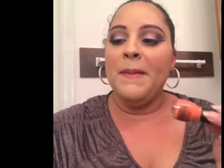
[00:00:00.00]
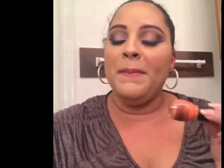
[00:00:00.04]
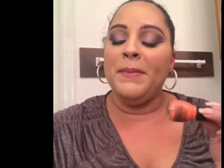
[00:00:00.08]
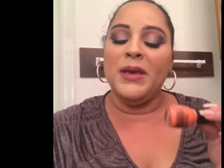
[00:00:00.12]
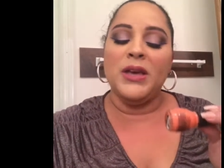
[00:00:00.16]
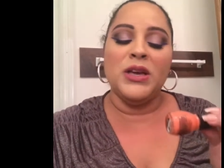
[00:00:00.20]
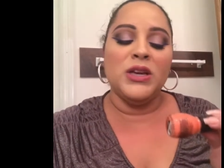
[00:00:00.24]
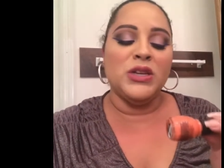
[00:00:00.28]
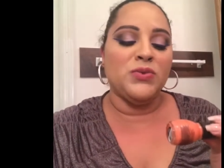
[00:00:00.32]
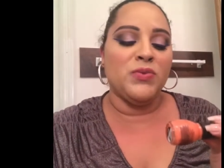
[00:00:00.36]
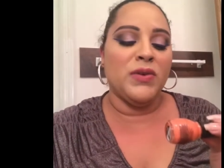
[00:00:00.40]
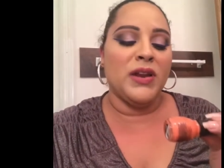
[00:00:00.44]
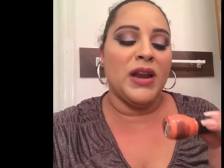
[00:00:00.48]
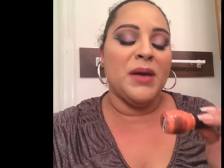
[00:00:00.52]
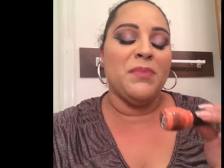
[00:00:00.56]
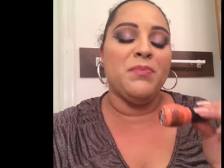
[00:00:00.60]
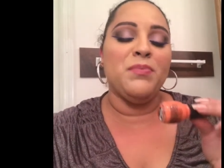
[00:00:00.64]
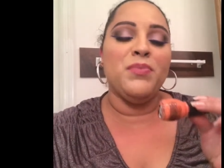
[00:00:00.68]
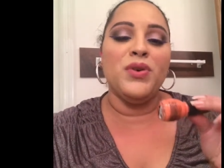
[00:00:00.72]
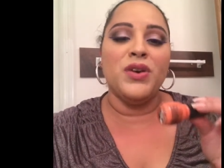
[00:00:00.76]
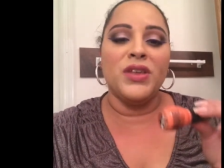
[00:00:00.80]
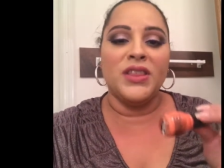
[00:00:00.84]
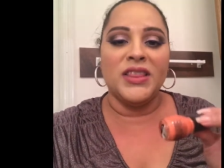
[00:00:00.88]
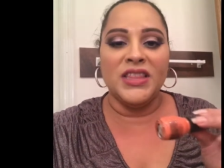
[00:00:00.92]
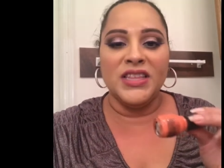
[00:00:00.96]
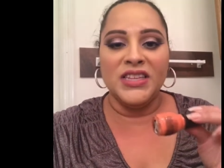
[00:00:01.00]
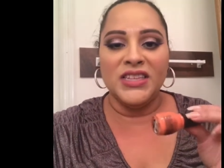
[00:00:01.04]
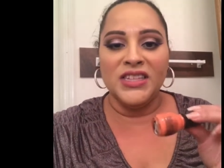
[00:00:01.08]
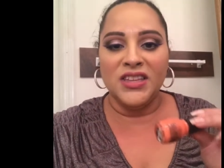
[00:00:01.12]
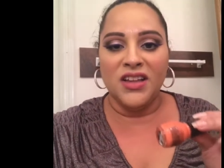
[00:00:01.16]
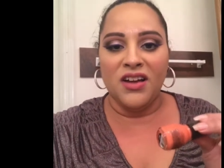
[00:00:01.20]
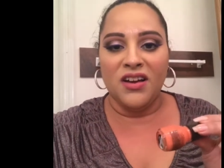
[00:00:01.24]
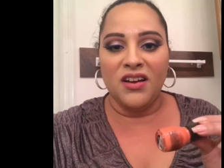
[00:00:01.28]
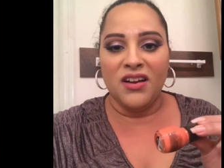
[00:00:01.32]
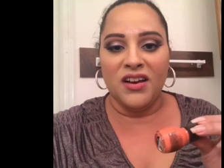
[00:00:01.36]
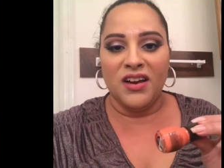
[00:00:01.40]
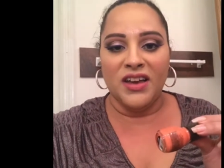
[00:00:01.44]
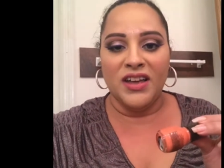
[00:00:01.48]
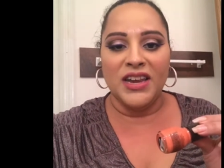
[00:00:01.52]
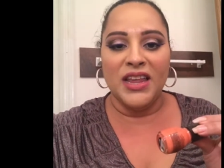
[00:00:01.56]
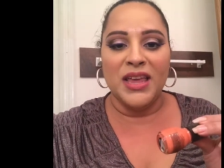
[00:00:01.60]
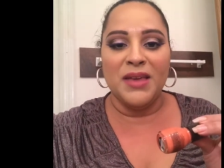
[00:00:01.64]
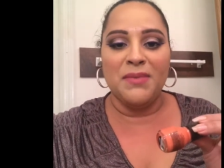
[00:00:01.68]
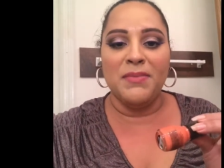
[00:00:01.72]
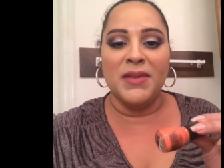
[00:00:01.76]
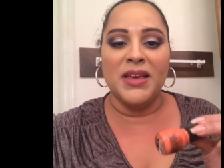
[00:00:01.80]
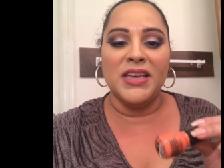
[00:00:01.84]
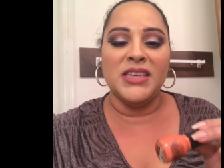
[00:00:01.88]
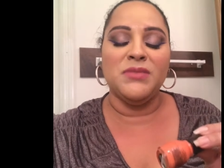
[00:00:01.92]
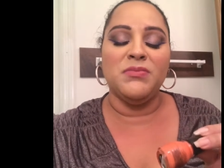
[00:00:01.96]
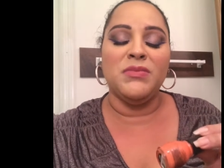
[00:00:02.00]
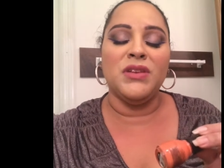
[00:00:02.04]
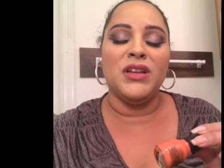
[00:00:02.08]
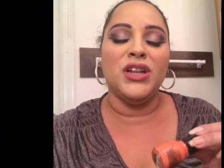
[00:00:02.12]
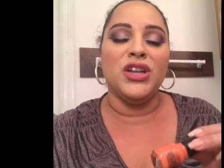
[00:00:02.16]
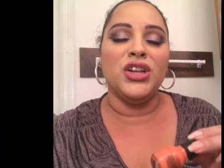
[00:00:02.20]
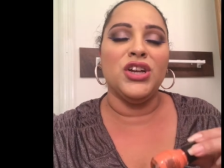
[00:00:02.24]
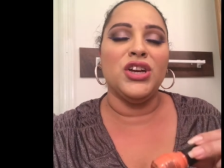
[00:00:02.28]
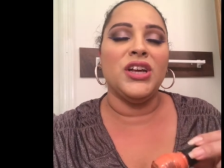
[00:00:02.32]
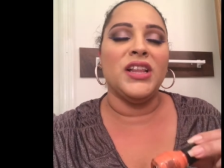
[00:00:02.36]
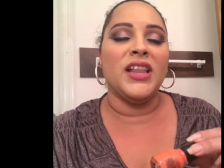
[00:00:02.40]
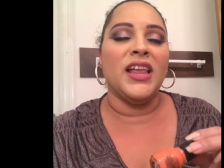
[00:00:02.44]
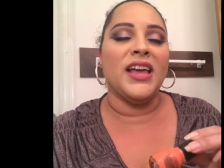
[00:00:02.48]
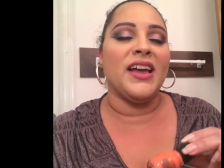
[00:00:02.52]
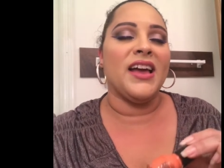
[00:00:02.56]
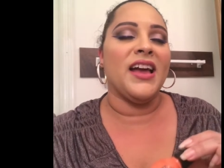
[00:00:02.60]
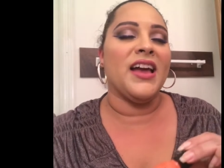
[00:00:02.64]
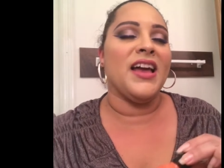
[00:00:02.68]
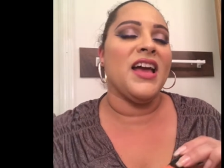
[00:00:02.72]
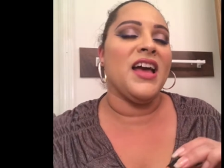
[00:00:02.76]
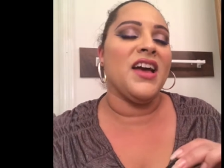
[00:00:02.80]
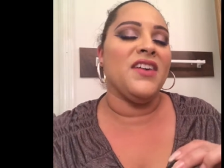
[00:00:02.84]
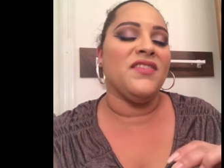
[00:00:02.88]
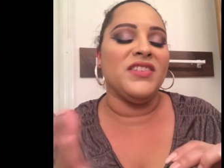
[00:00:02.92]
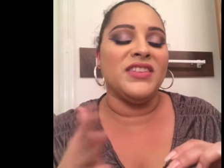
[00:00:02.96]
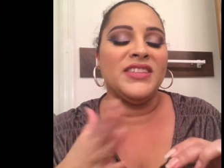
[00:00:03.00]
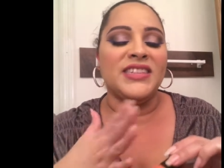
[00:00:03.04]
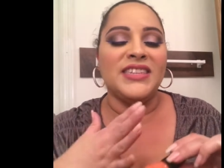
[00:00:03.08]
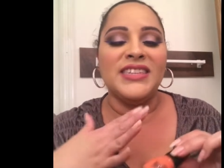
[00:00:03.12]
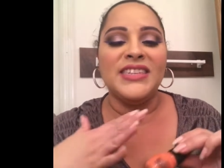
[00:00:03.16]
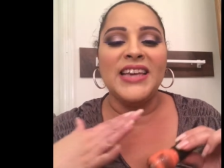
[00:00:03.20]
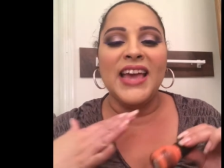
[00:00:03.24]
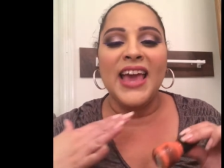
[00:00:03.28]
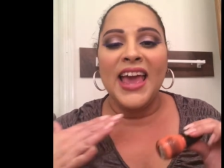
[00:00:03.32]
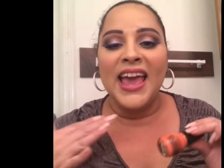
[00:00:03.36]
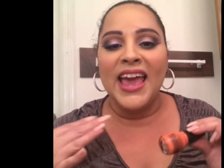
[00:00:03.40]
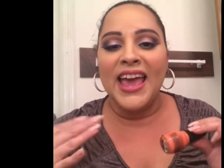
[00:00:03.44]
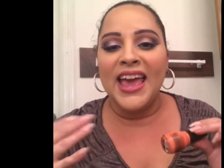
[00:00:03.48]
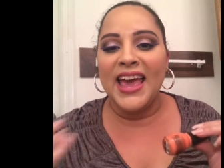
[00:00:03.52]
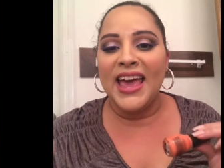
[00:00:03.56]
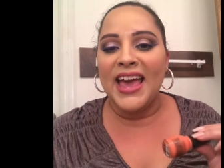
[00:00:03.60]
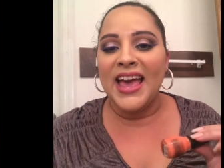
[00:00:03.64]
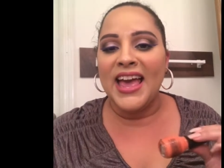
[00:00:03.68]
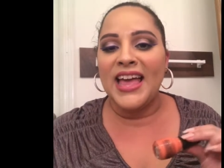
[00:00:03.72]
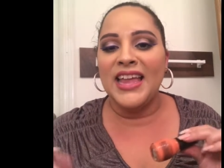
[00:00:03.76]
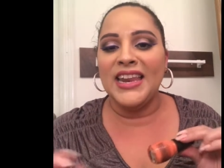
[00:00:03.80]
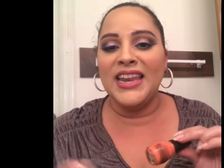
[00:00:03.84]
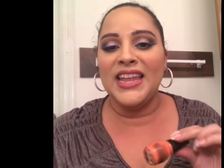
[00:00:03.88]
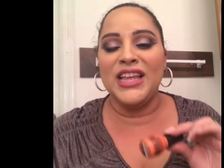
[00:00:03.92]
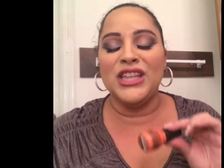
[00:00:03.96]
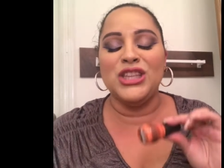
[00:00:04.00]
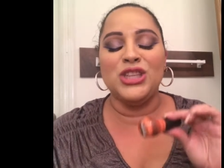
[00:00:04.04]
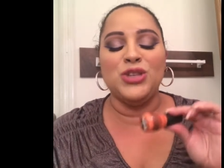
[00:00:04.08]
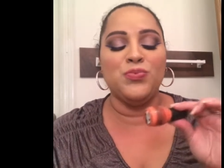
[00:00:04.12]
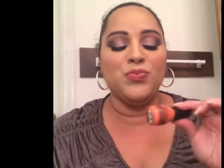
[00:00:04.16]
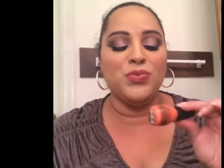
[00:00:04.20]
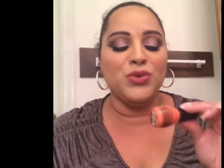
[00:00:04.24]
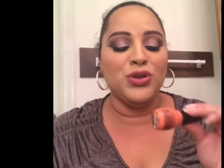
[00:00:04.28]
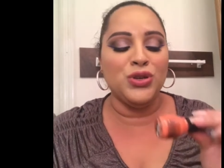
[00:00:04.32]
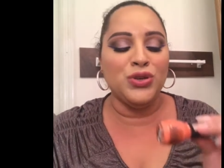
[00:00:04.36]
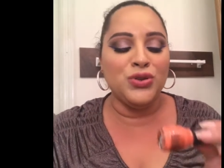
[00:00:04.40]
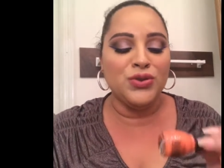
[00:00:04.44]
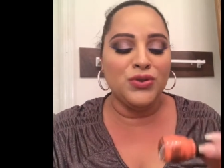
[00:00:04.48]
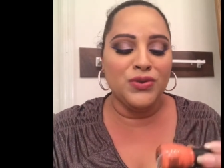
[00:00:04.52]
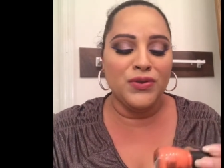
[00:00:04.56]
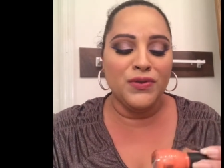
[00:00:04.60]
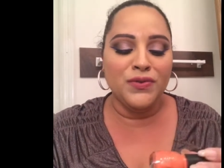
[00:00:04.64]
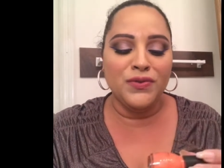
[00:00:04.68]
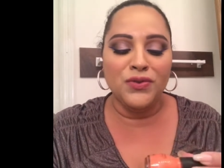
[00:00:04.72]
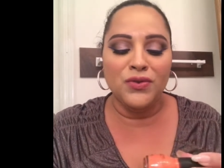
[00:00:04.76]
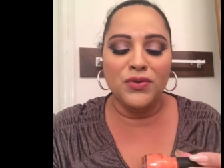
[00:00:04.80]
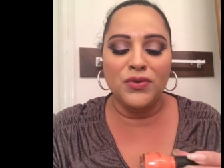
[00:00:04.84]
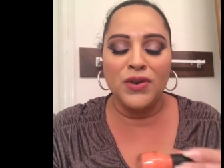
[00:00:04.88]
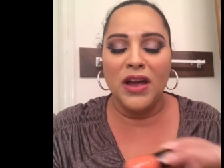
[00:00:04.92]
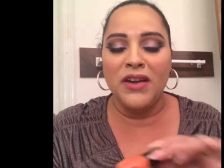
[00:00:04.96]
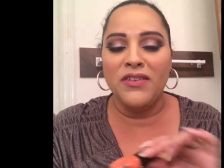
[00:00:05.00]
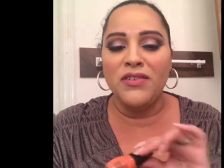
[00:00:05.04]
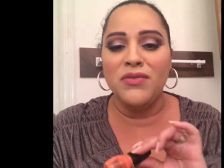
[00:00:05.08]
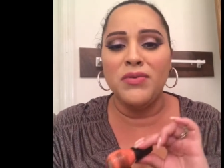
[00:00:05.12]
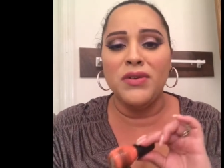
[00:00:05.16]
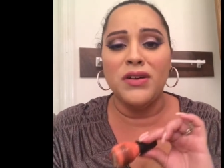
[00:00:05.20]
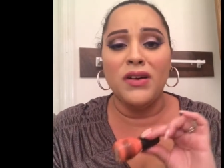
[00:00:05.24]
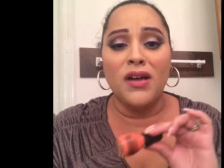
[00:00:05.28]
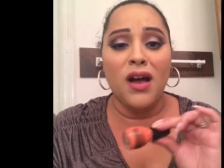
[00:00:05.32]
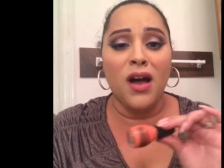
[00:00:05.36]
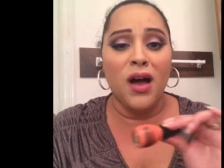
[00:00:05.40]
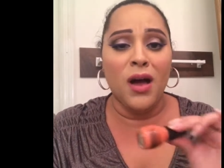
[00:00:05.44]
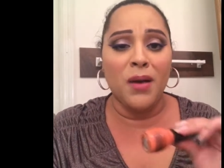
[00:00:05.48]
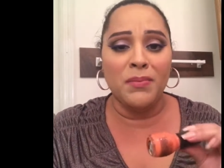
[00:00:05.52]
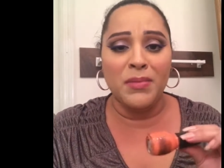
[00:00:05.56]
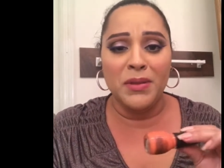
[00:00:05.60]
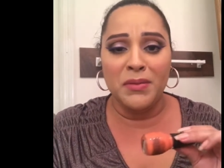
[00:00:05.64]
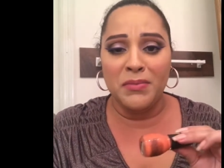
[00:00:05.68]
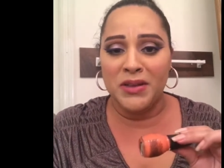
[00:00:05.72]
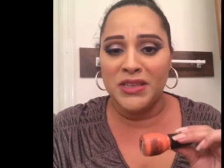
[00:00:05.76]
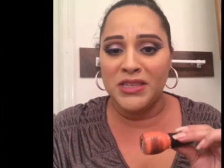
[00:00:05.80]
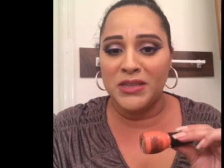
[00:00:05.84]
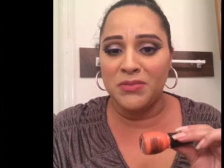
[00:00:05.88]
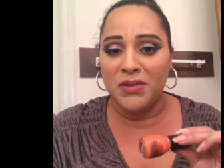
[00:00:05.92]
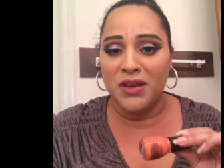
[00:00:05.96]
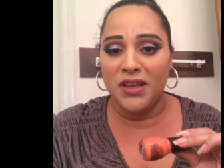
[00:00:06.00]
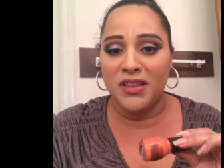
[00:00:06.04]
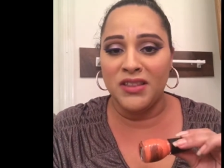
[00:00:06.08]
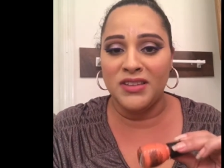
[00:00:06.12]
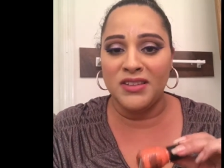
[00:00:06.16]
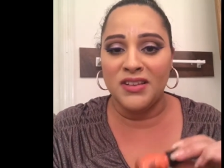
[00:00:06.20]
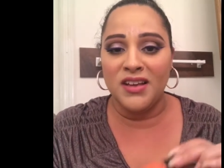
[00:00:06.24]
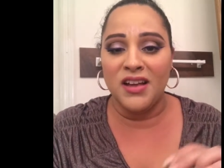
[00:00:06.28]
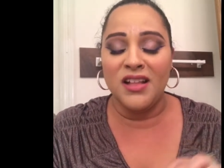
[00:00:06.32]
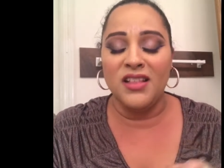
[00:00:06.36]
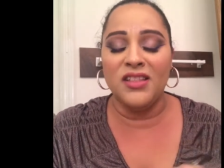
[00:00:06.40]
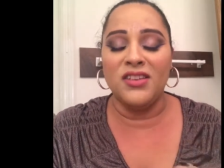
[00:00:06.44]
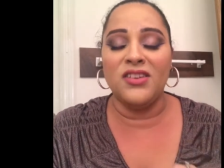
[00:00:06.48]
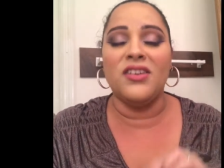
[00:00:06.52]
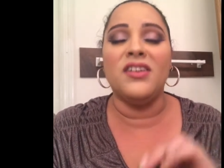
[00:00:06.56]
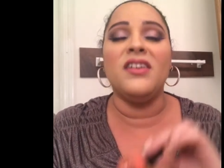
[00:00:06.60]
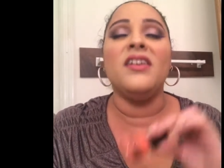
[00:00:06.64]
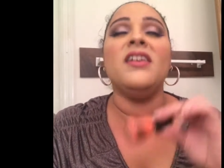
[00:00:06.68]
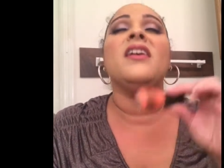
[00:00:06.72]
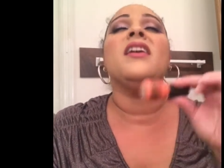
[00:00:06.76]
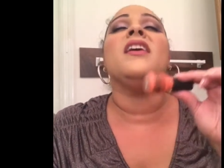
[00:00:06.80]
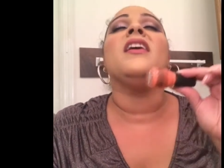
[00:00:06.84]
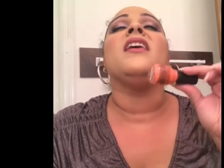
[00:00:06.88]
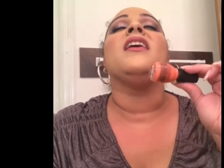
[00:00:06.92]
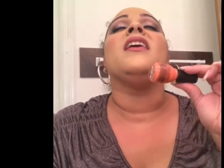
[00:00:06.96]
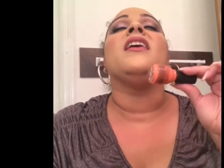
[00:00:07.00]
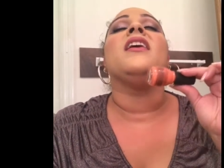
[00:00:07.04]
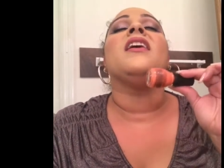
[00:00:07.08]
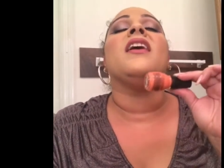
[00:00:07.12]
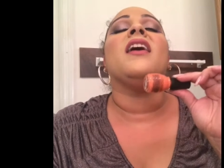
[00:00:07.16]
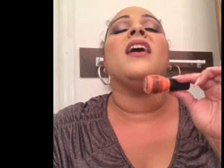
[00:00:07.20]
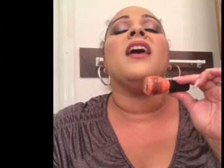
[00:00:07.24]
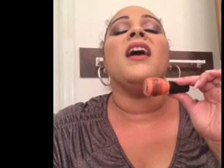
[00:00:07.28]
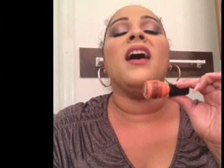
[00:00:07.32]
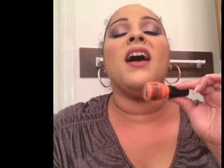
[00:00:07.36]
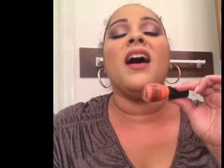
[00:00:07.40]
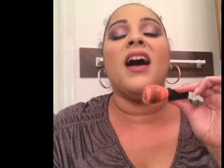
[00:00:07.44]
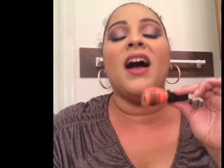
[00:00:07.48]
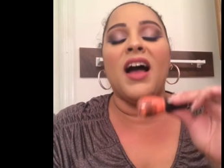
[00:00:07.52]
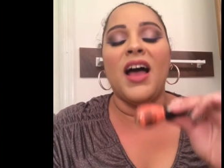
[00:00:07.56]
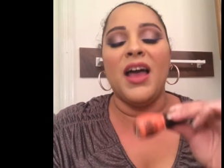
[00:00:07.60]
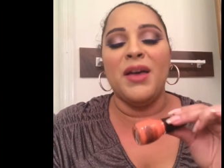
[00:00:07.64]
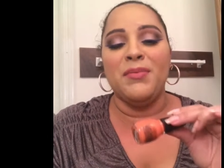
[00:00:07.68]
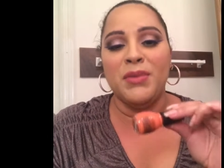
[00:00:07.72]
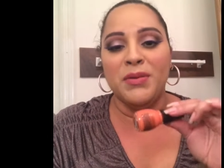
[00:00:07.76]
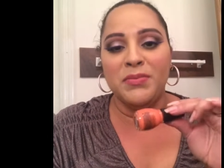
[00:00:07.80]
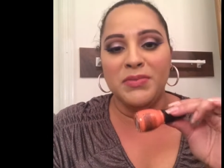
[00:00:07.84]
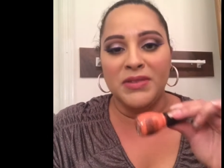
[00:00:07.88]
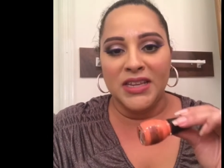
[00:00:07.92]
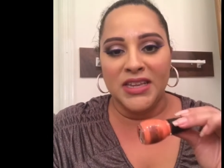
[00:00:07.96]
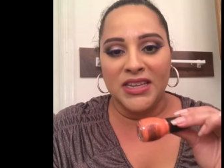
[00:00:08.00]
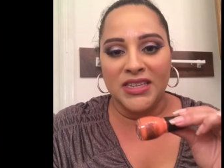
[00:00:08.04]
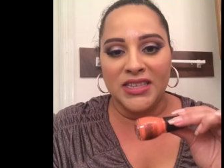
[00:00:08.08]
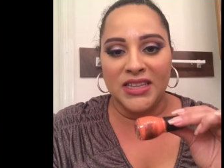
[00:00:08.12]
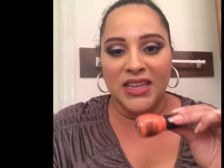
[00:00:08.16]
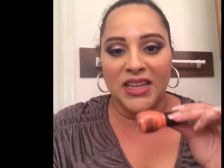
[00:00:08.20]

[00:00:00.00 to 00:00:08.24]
because when I put this on, it makes me look like I have a tan. It's beautiful. Everyone compliments me on this color I'm obsessed.